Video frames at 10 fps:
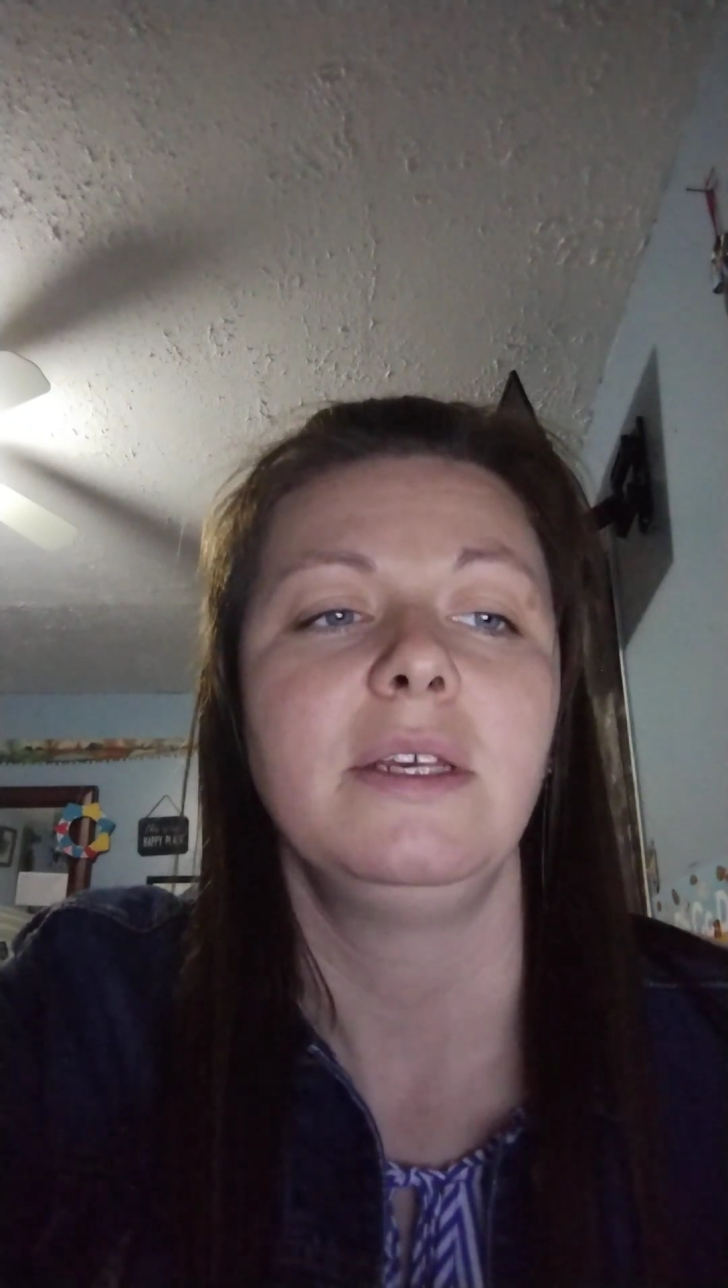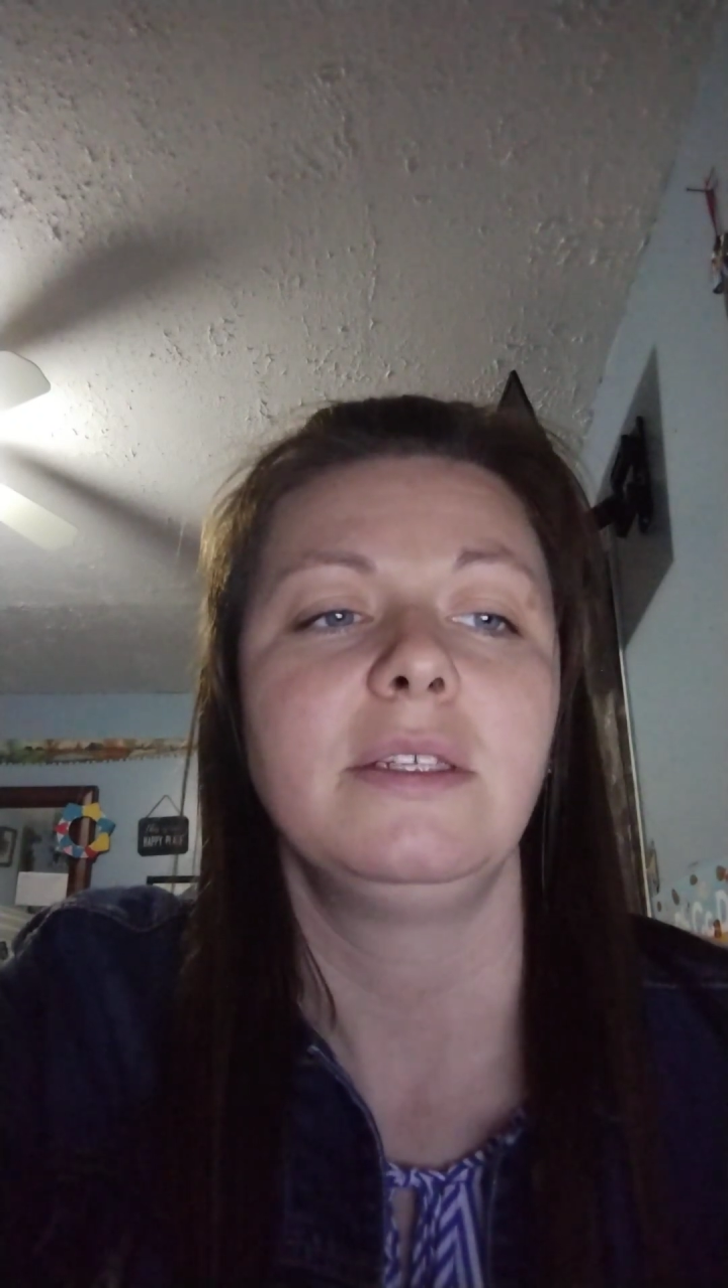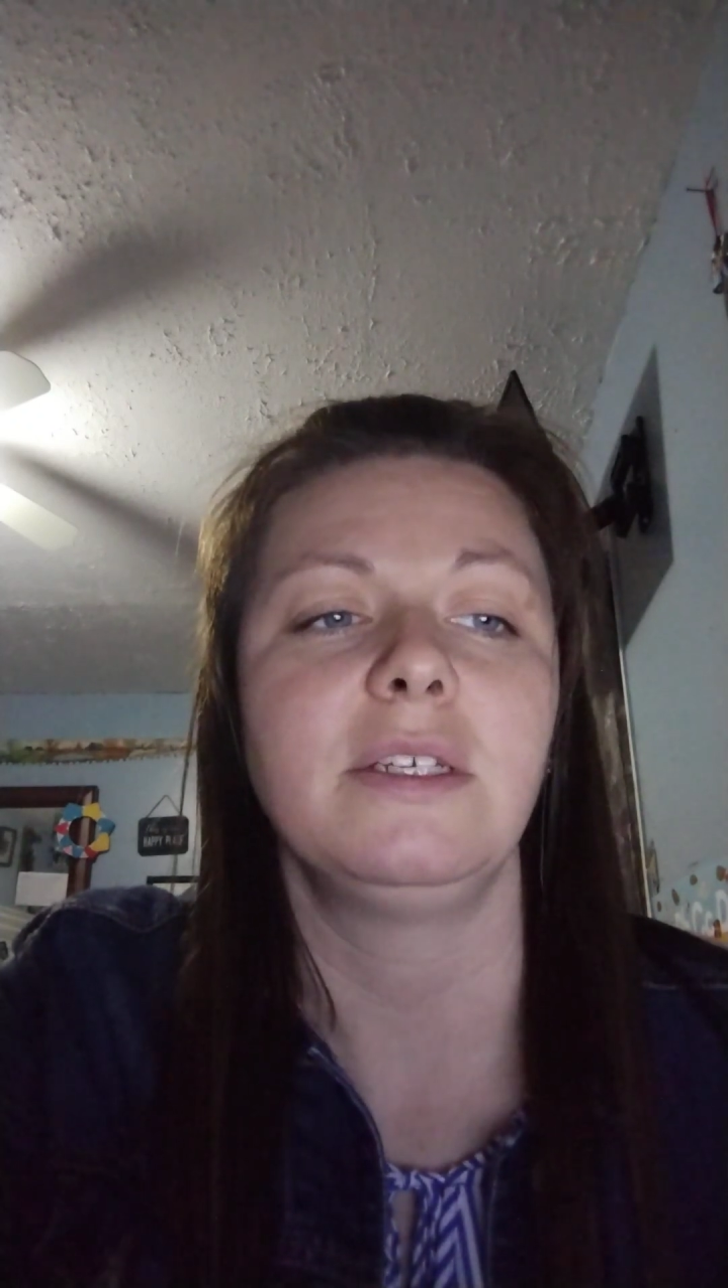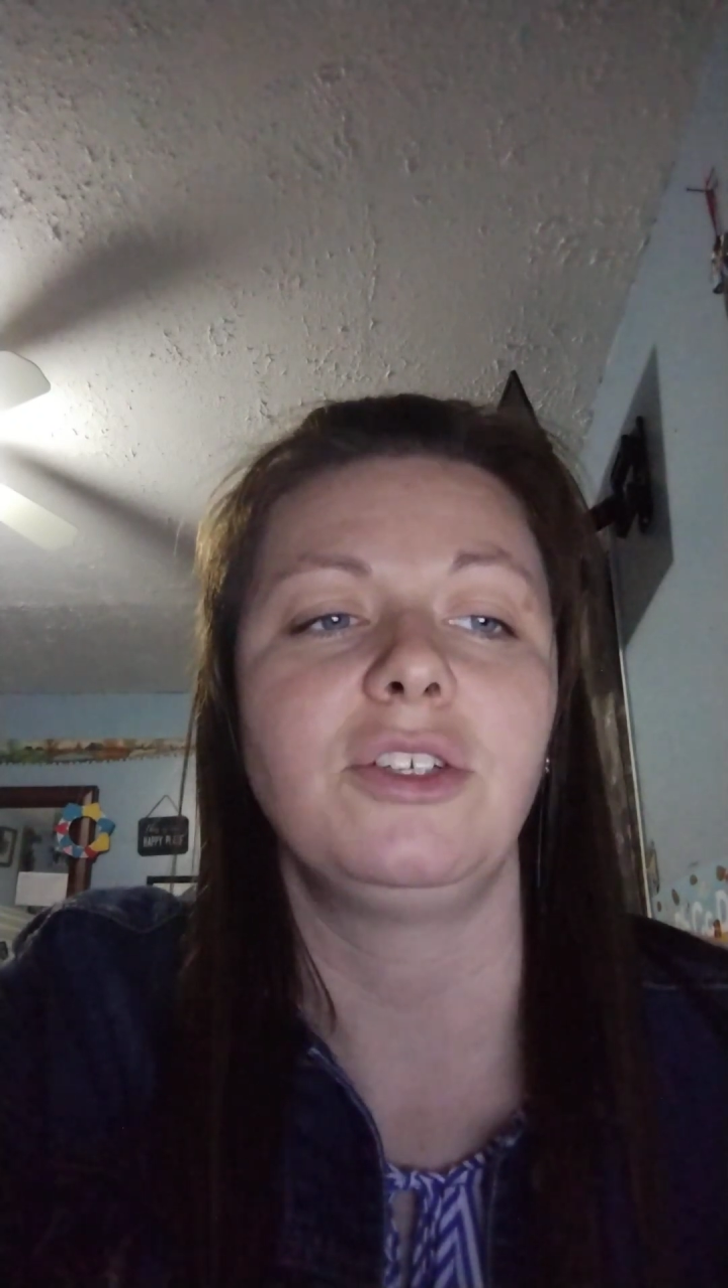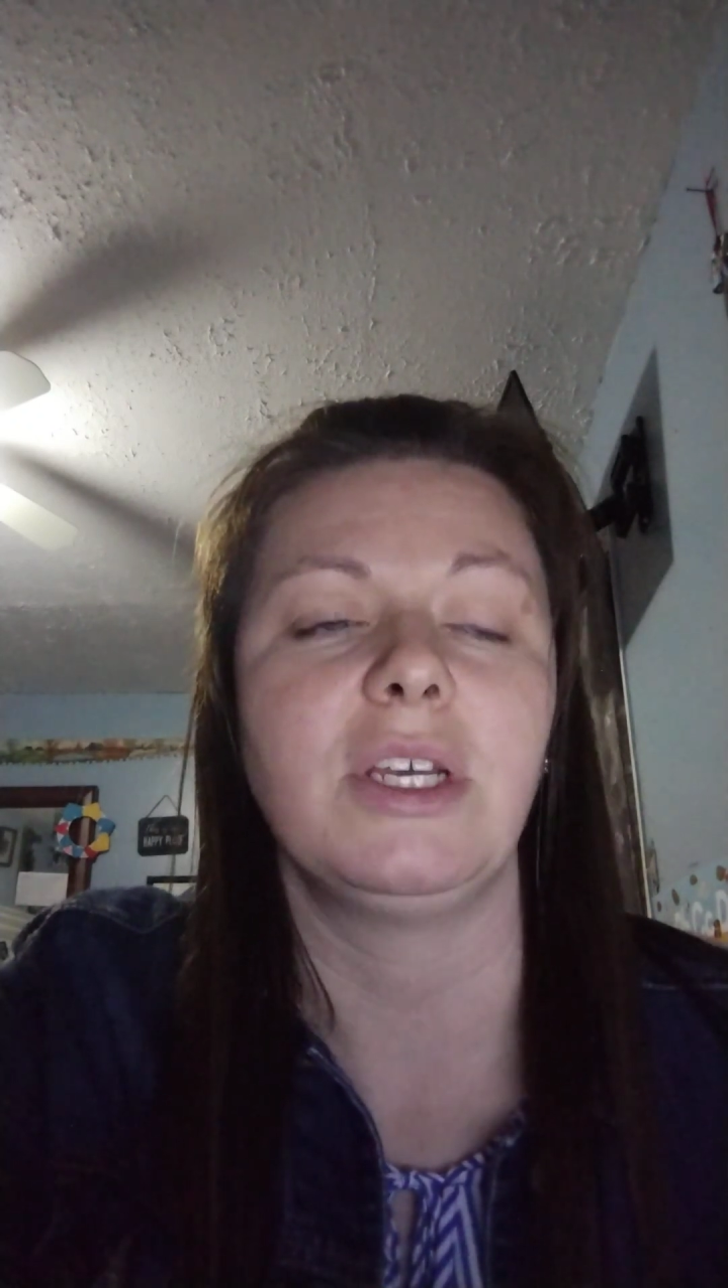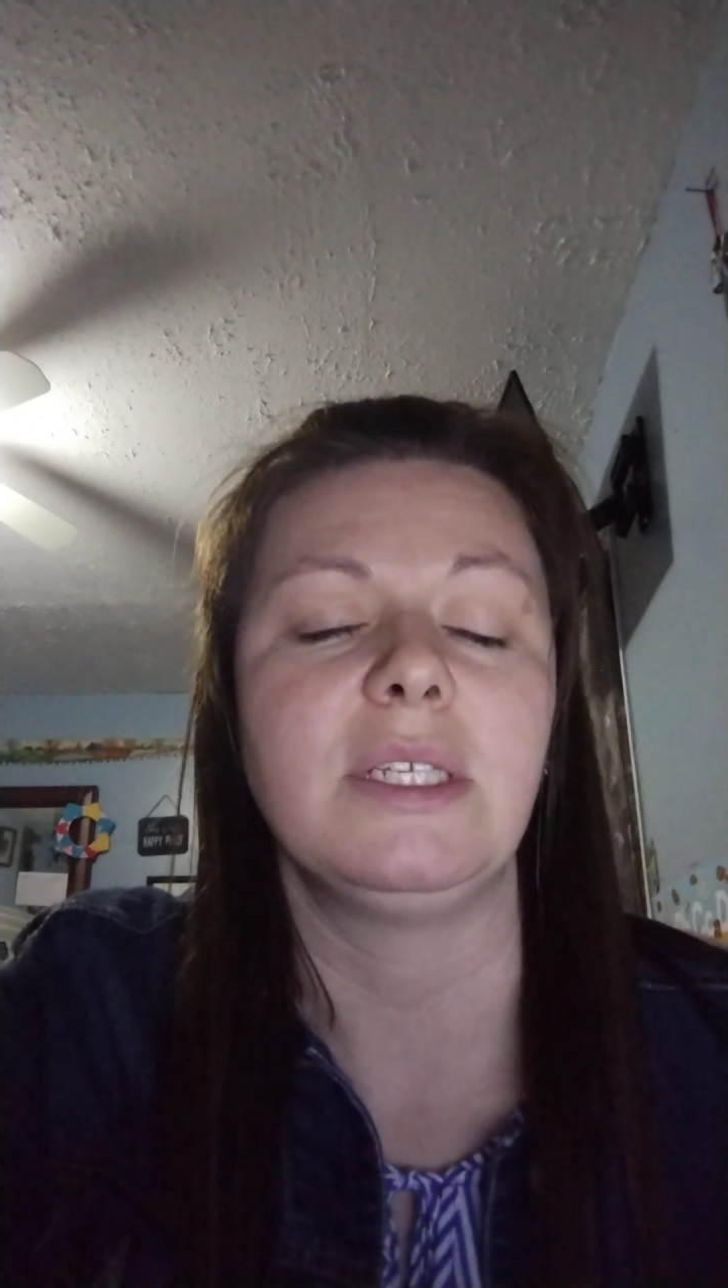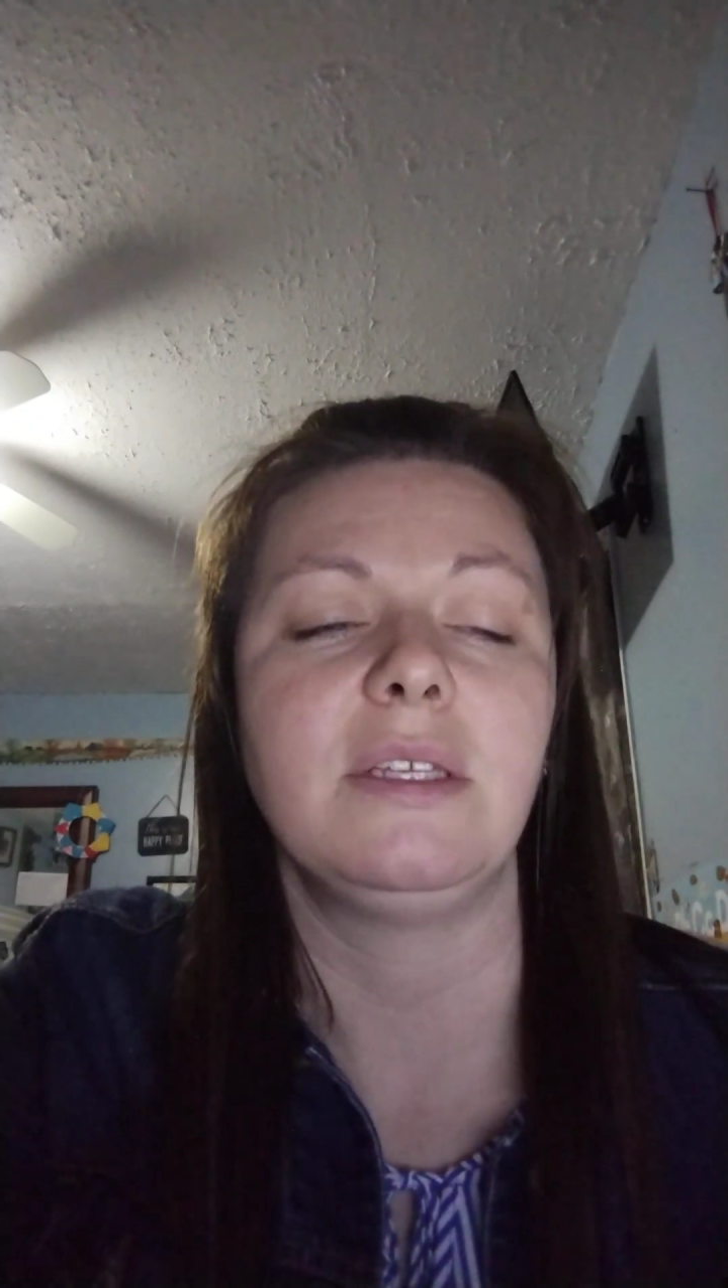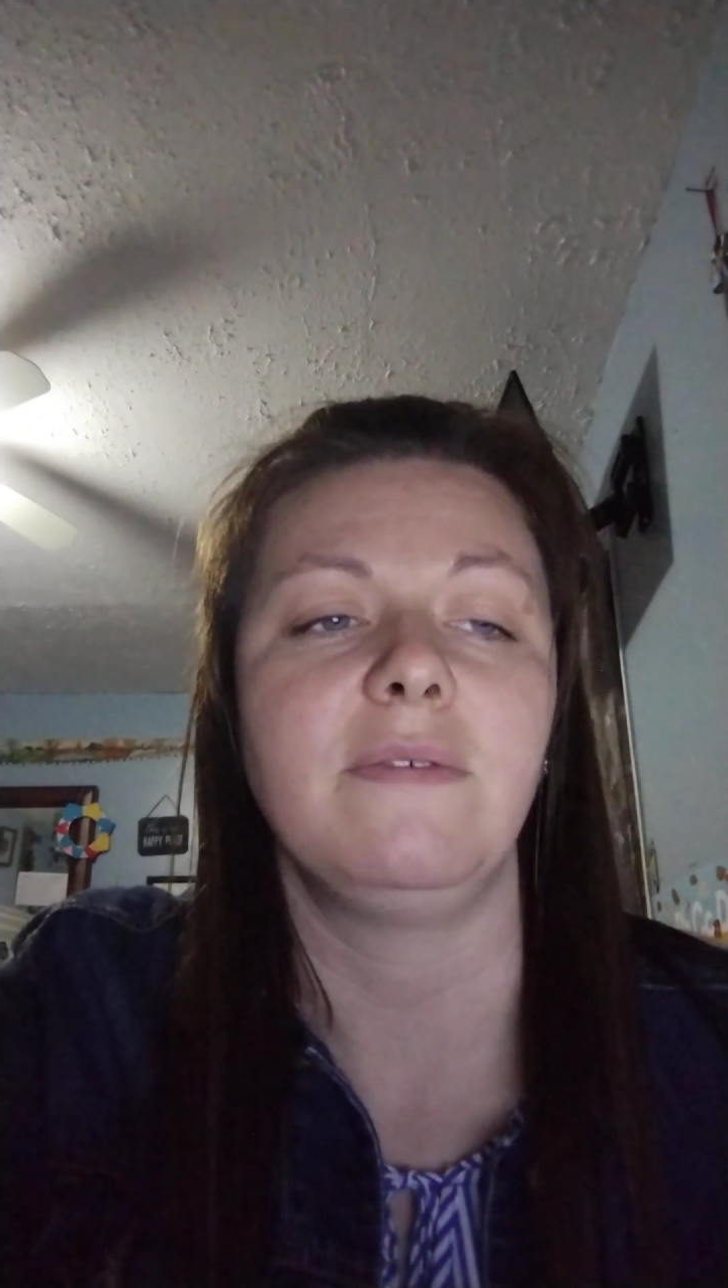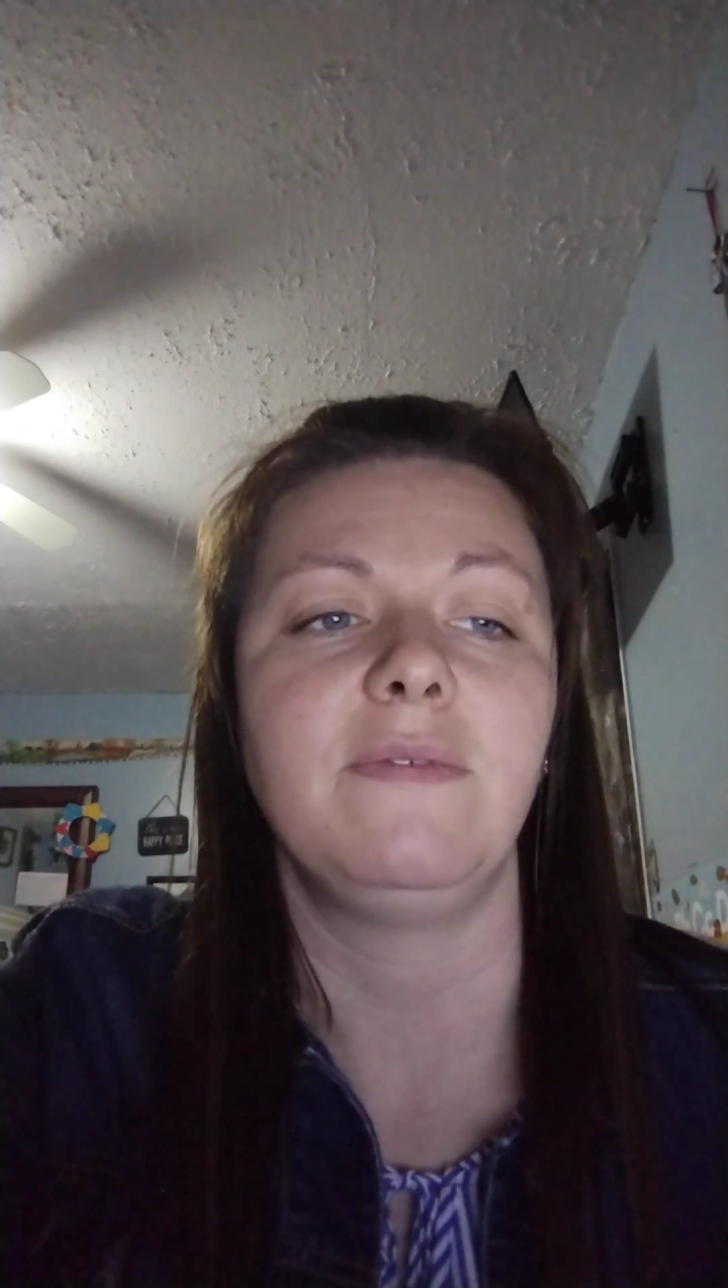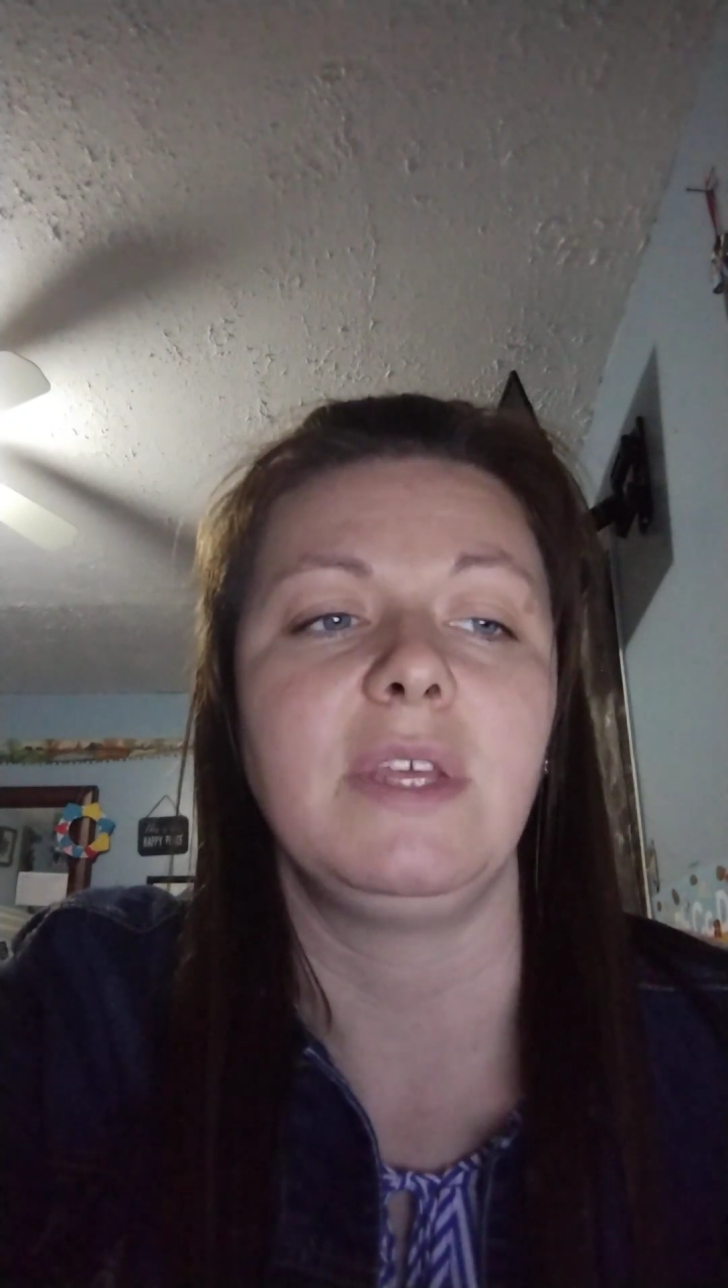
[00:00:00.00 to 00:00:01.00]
suggestive